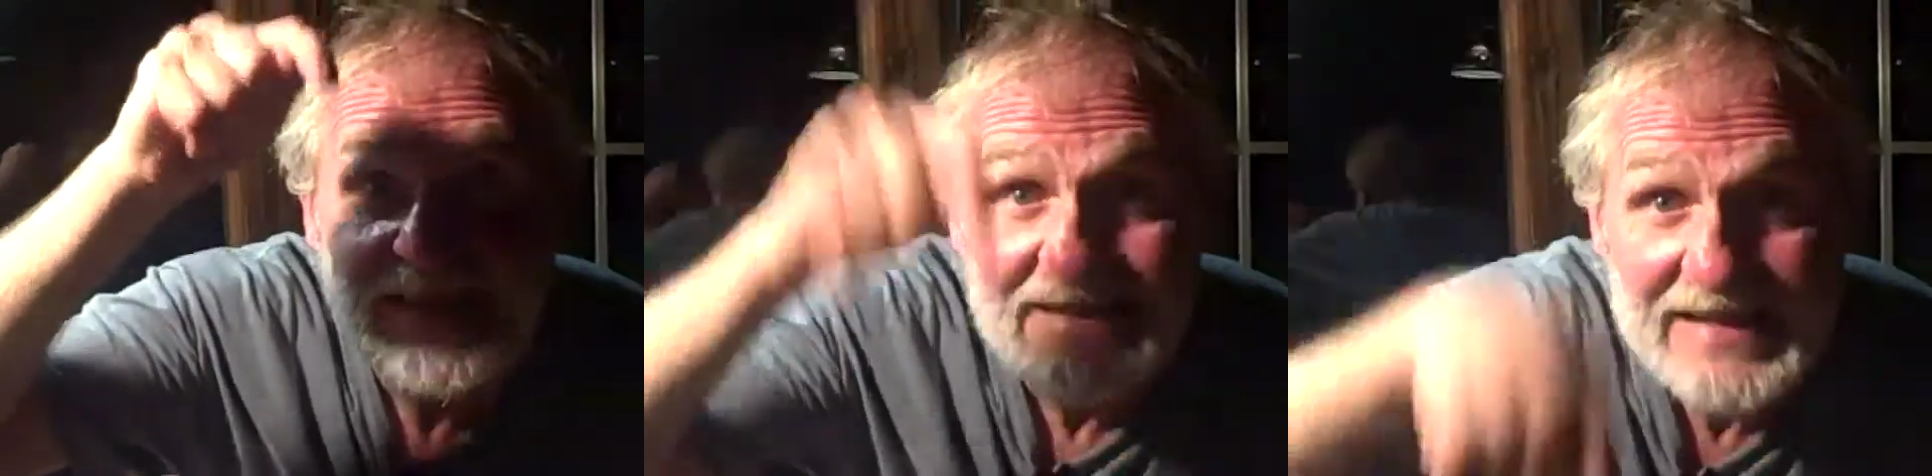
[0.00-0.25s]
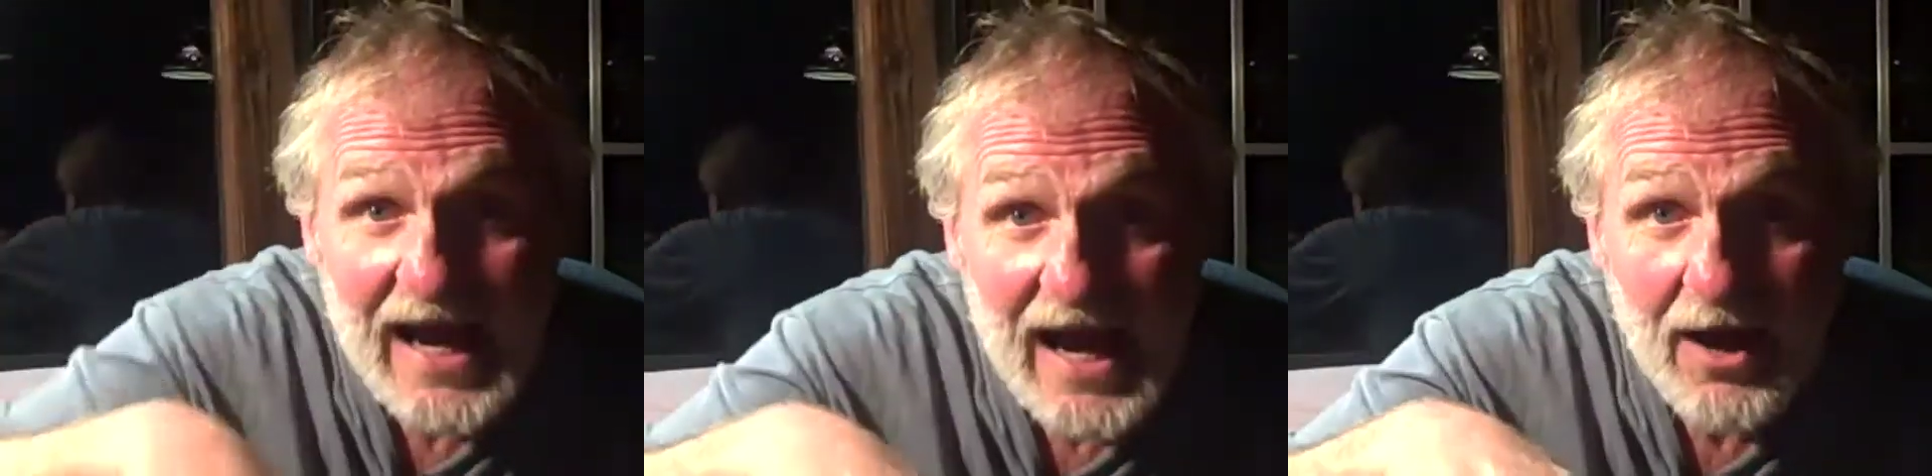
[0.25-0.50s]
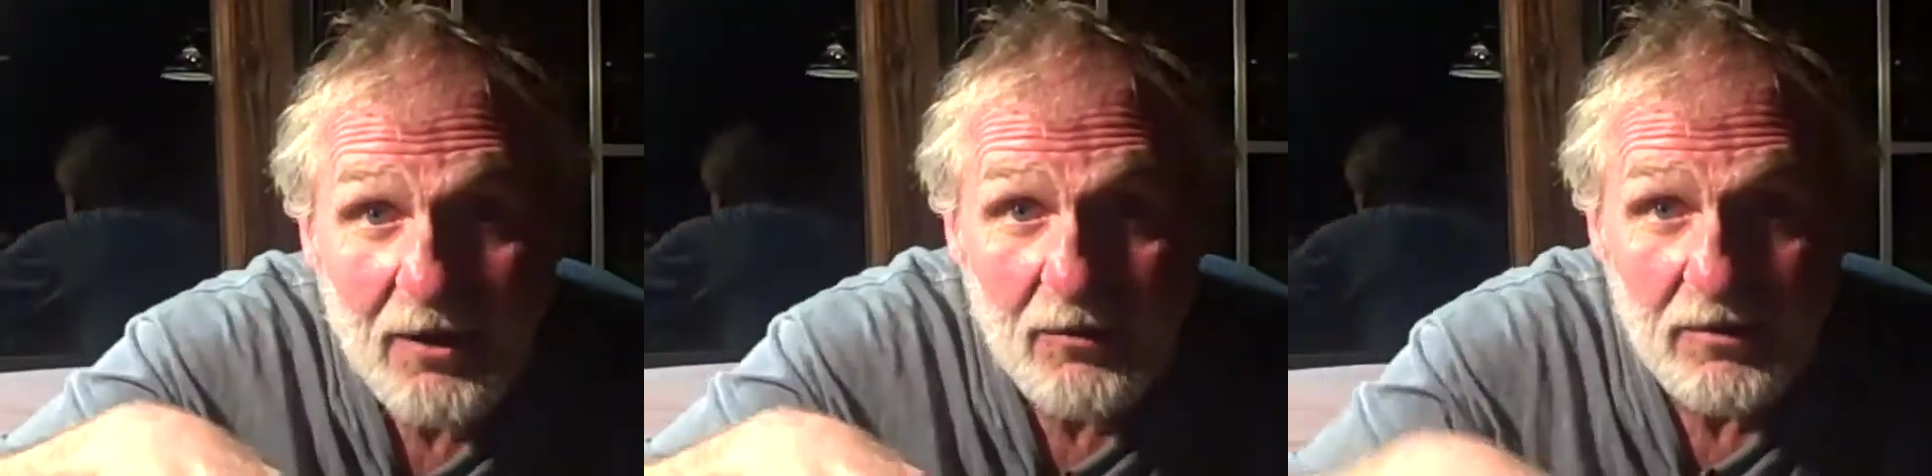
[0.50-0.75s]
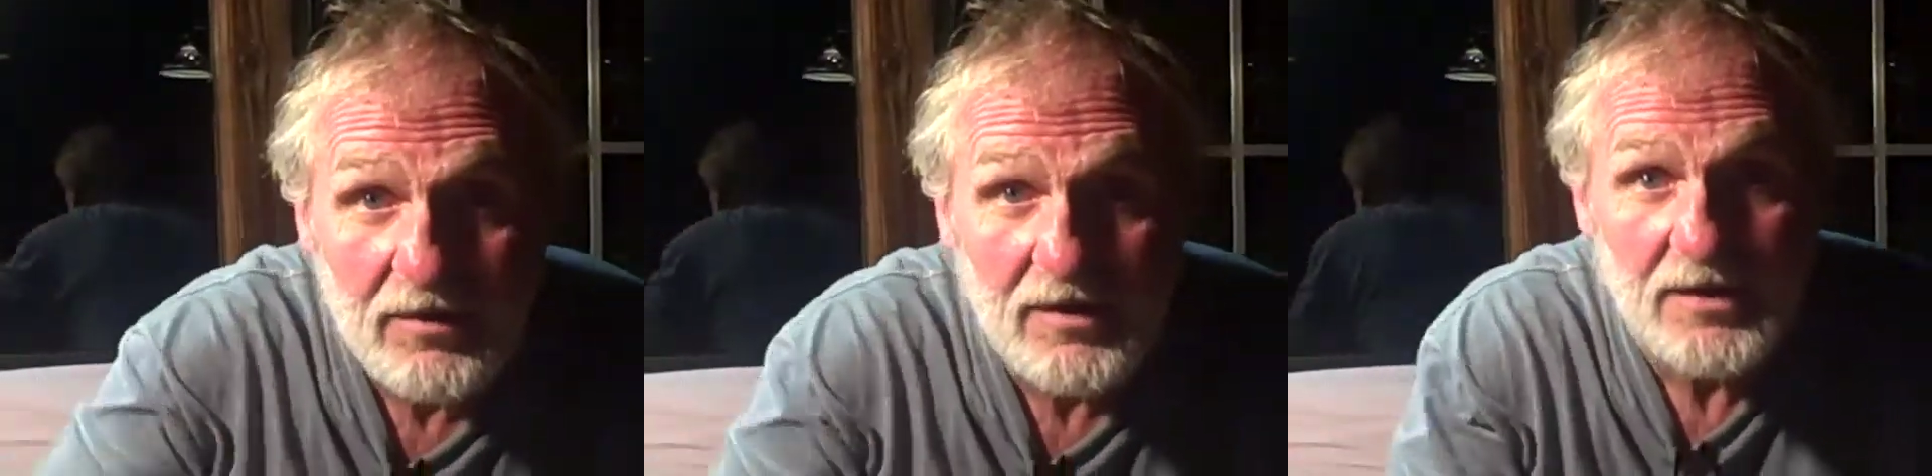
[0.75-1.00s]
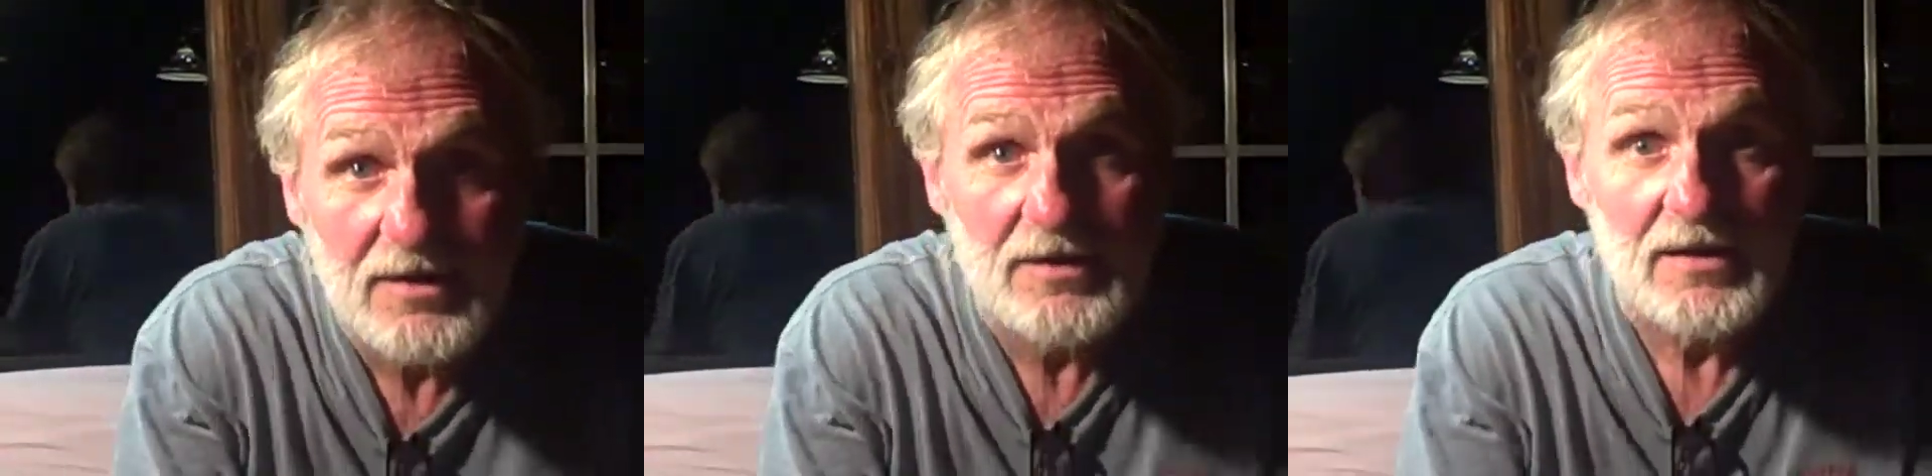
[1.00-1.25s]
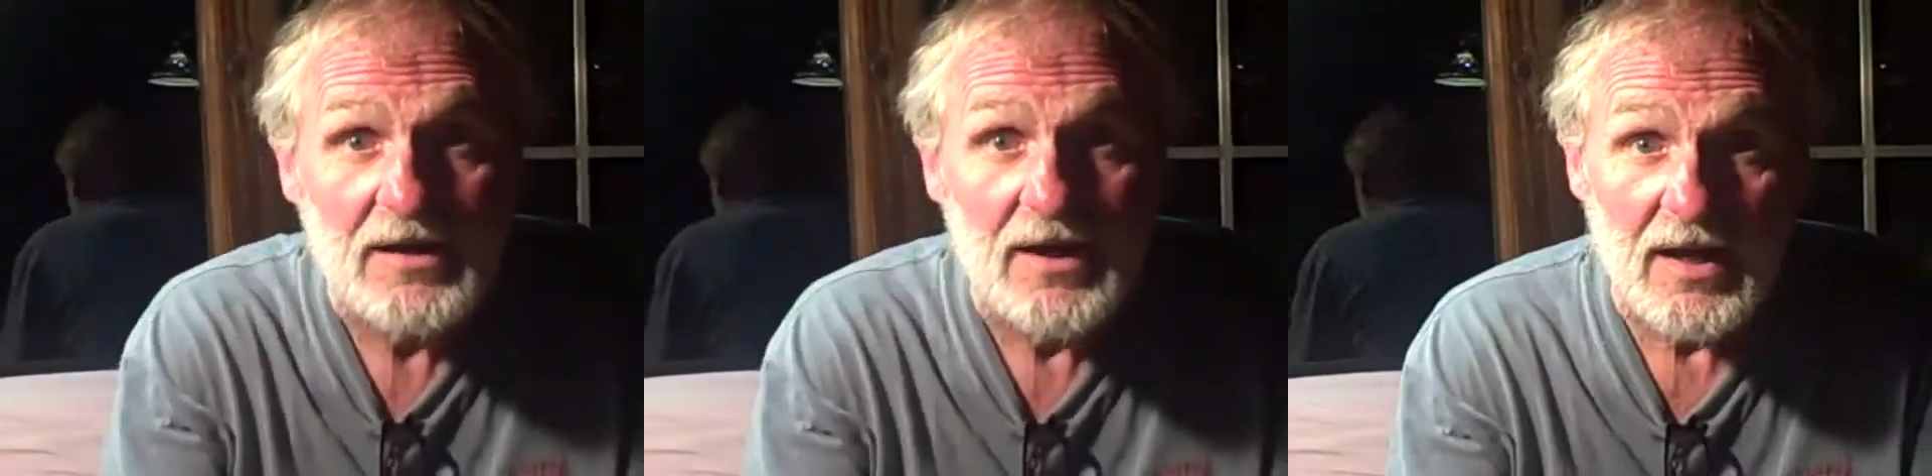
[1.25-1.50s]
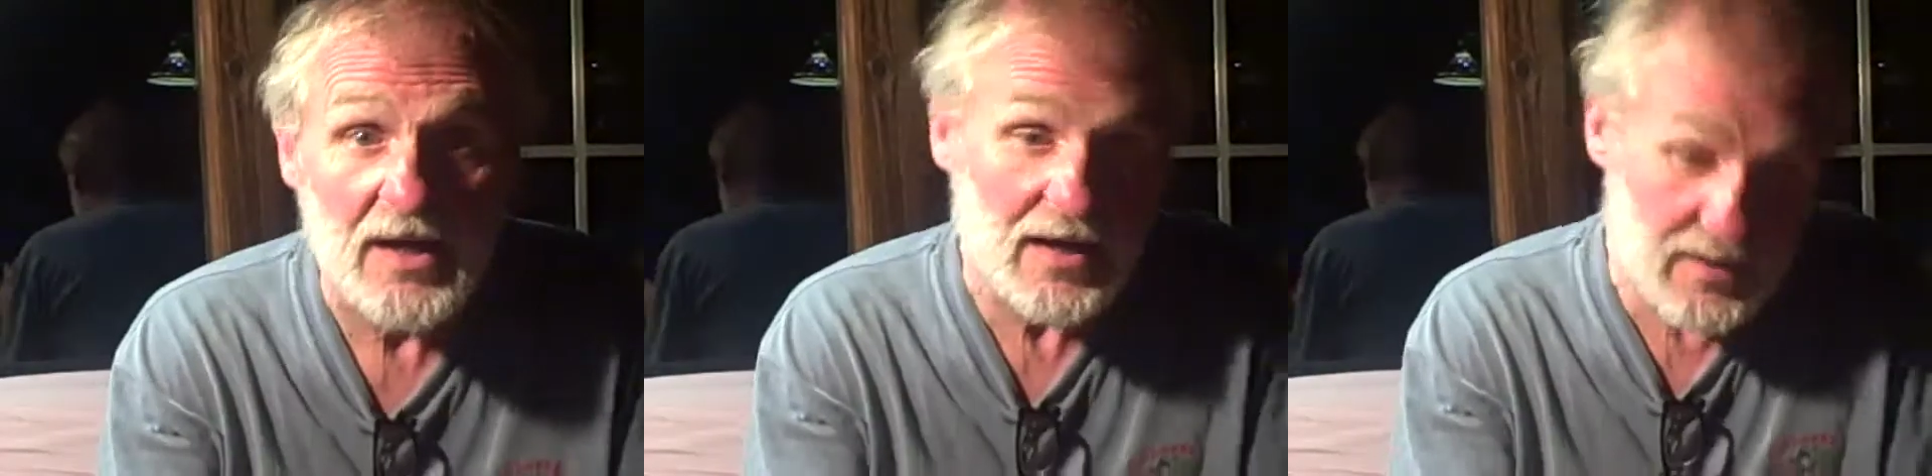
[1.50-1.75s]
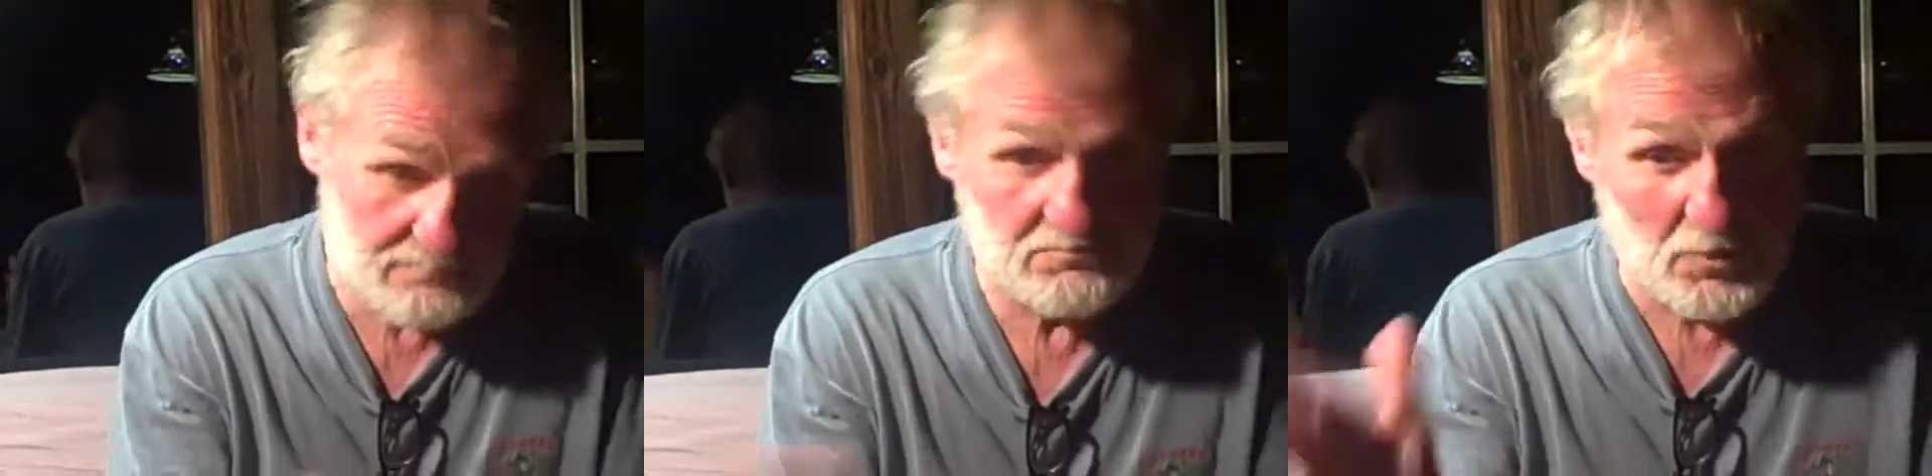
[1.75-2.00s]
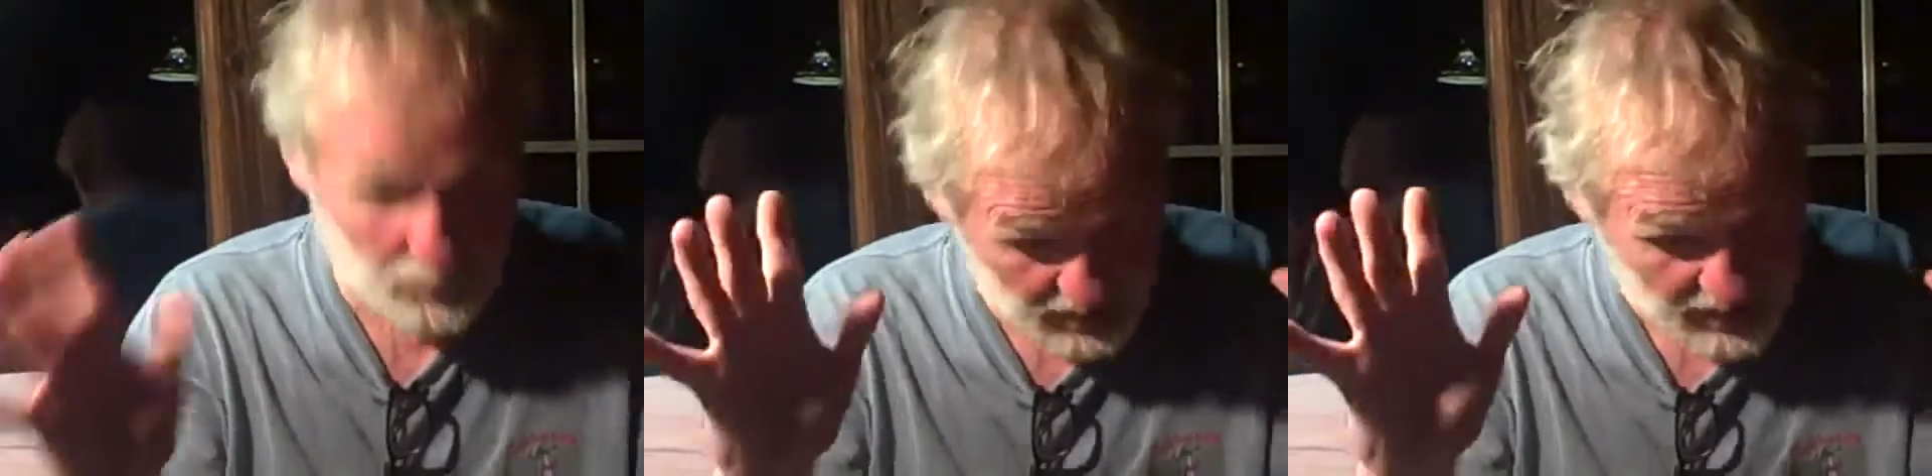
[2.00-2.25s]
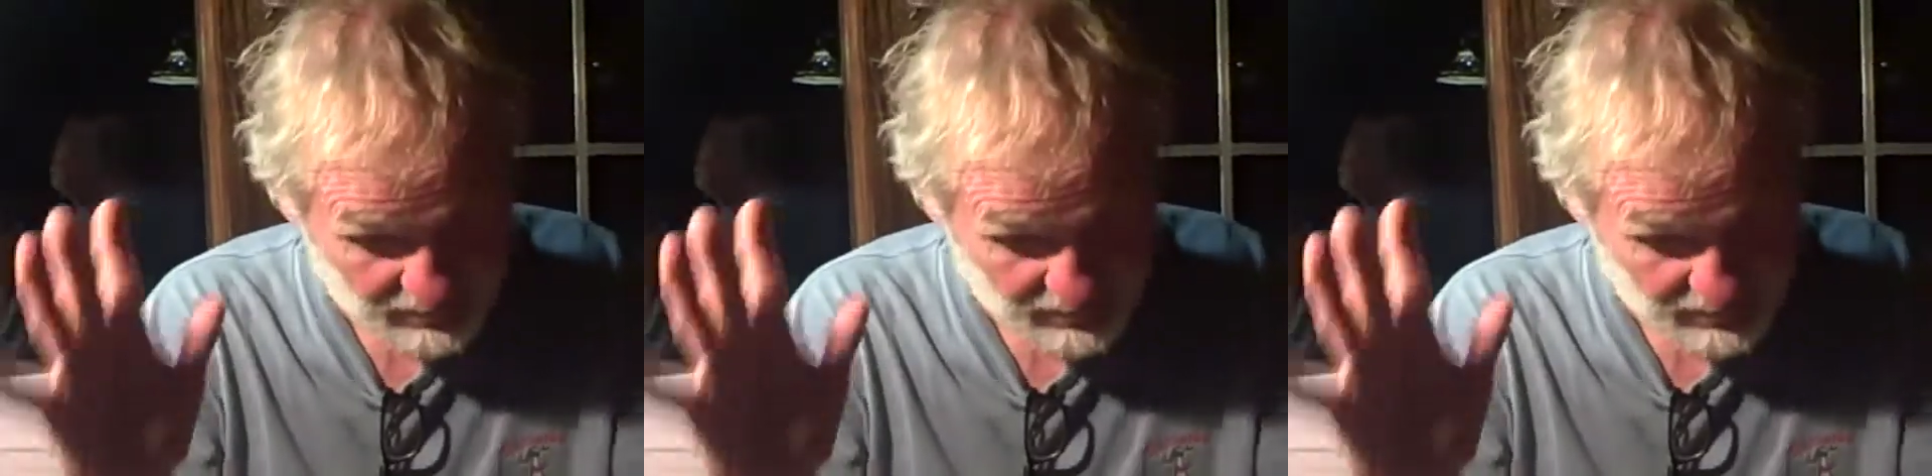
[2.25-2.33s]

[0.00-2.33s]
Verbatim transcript: down. And okay,